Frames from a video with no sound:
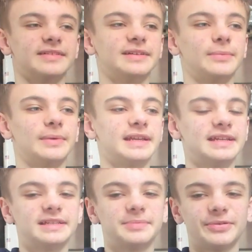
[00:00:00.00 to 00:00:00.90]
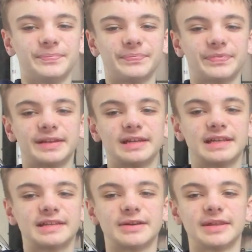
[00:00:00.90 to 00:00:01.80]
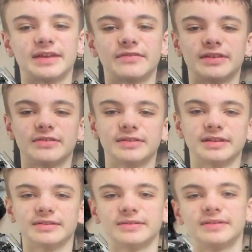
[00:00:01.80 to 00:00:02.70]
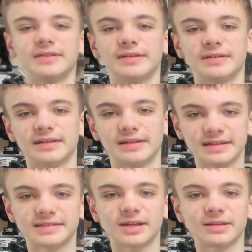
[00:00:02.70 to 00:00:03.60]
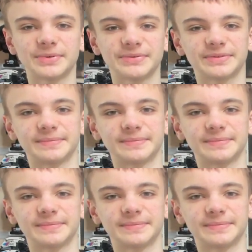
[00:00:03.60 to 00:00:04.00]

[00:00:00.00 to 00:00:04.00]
when it is built. So without further ado, let's start the build.